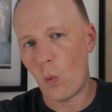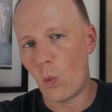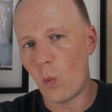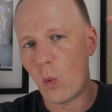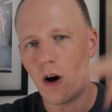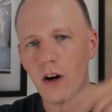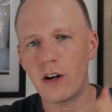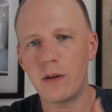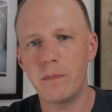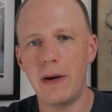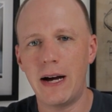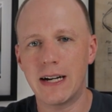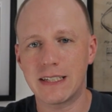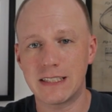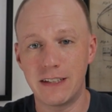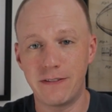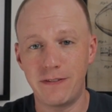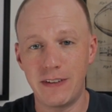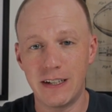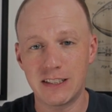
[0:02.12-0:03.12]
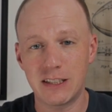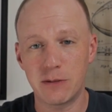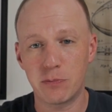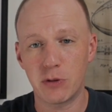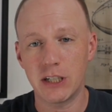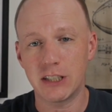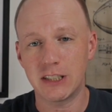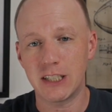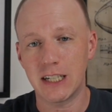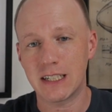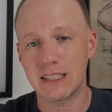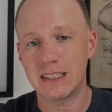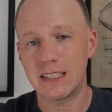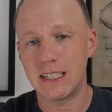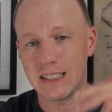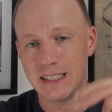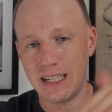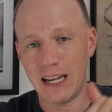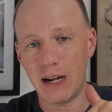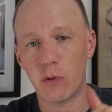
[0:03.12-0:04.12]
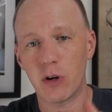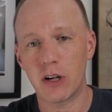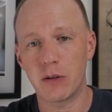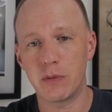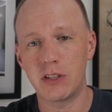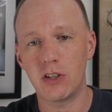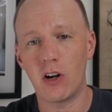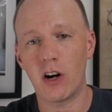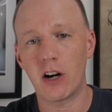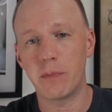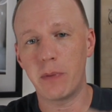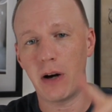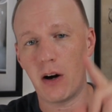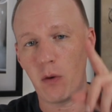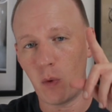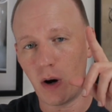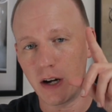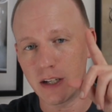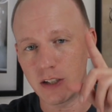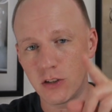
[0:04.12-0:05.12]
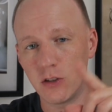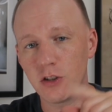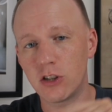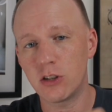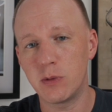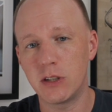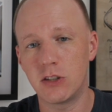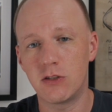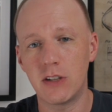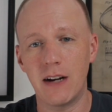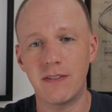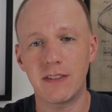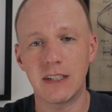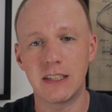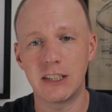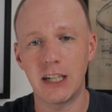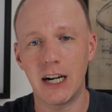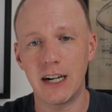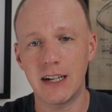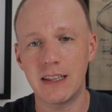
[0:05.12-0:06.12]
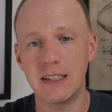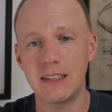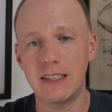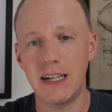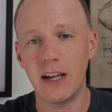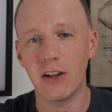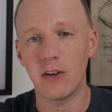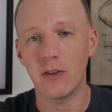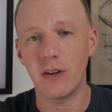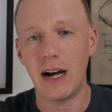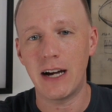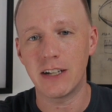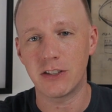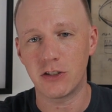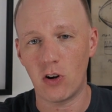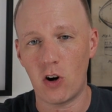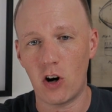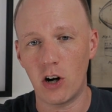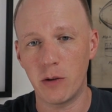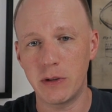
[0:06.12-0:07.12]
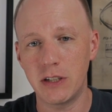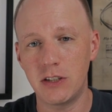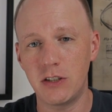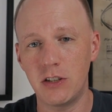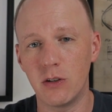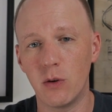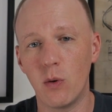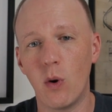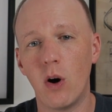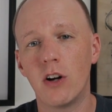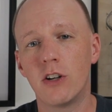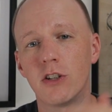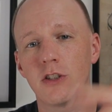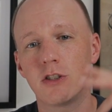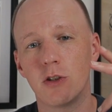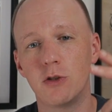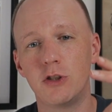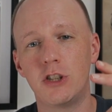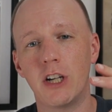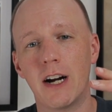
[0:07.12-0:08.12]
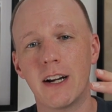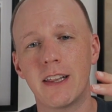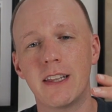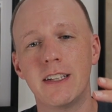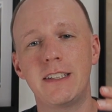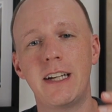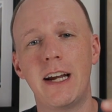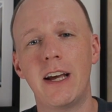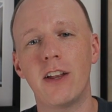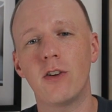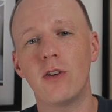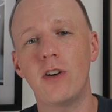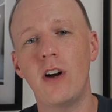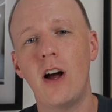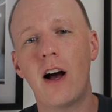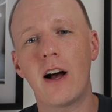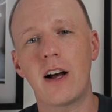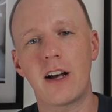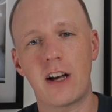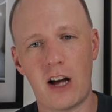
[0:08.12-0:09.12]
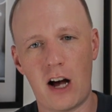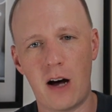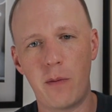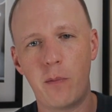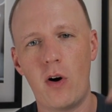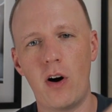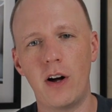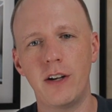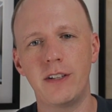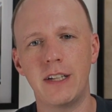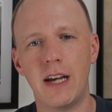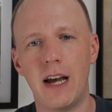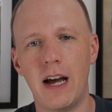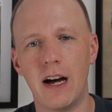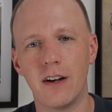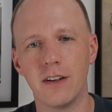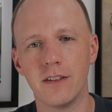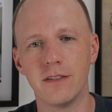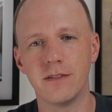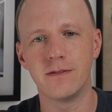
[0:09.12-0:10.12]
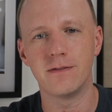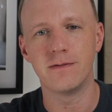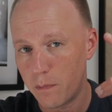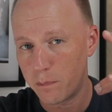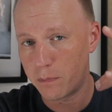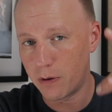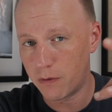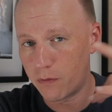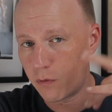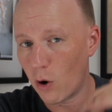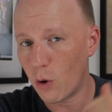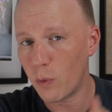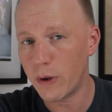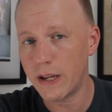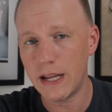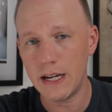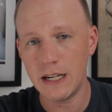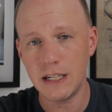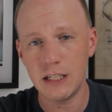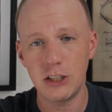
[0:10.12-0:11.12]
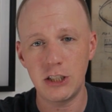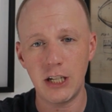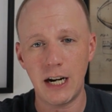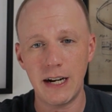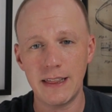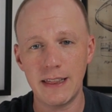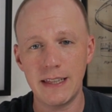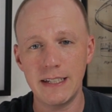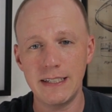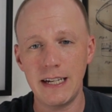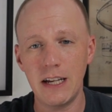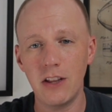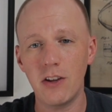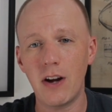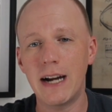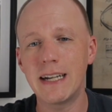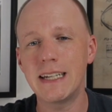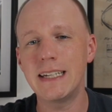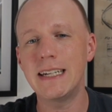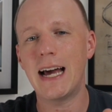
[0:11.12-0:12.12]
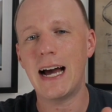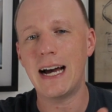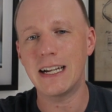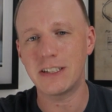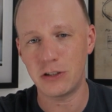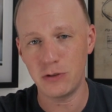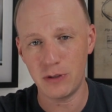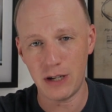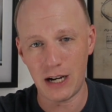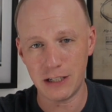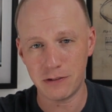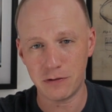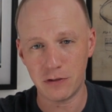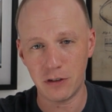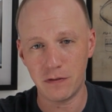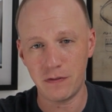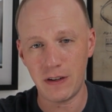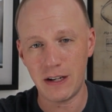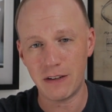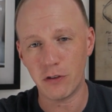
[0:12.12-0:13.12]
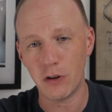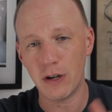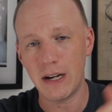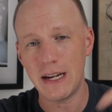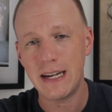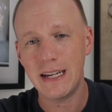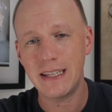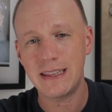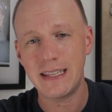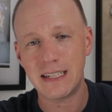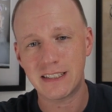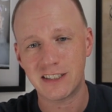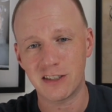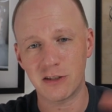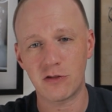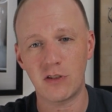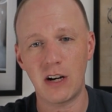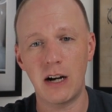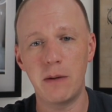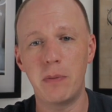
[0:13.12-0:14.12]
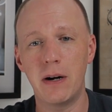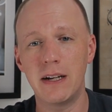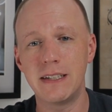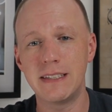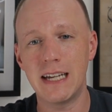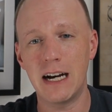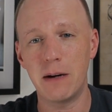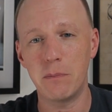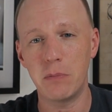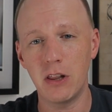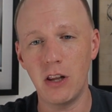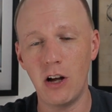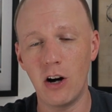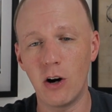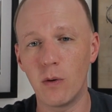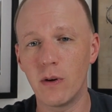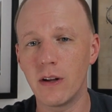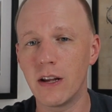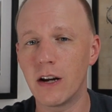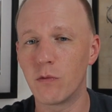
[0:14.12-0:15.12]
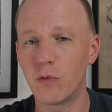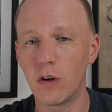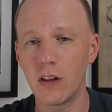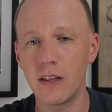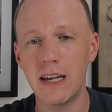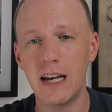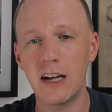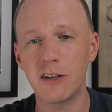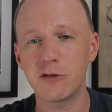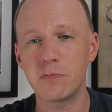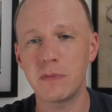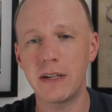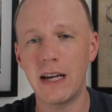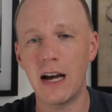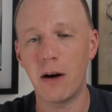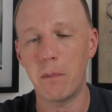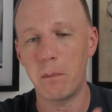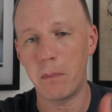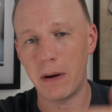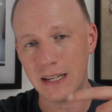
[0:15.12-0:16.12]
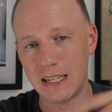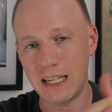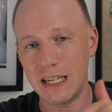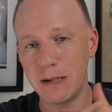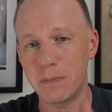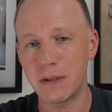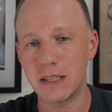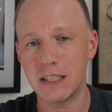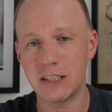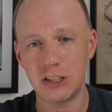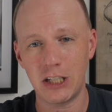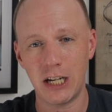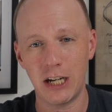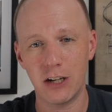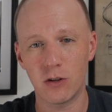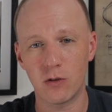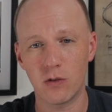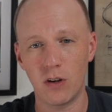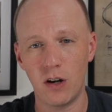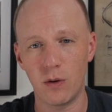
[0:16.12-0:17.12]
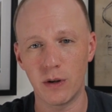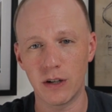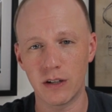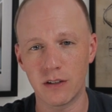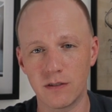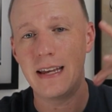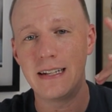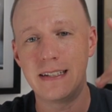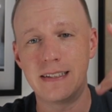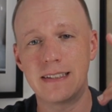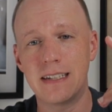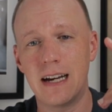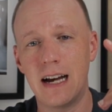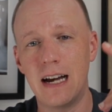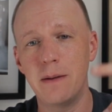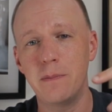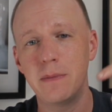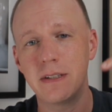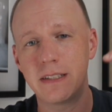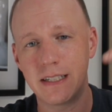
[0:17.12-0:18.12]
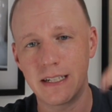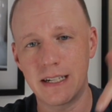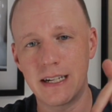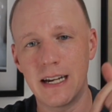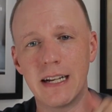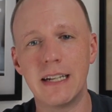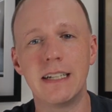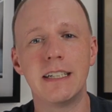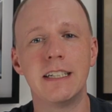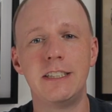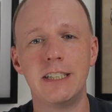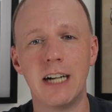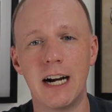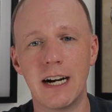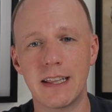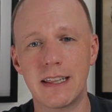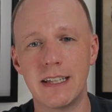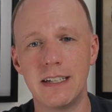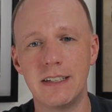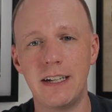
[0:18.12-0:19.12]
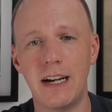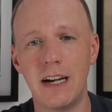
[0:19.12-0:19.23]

Welcome back to the Fantasy Price Check. Today we're going to be talking about why you should be drafting Jonathan Taylor as your RB2. So Jonathan Taylor, come on down. Before we get into Jonathan Taylor, I need to ask you guys for a favor. Hit that subscribe button down below. It really helps me out by keeping this channel growing. It's time to get into Jonathan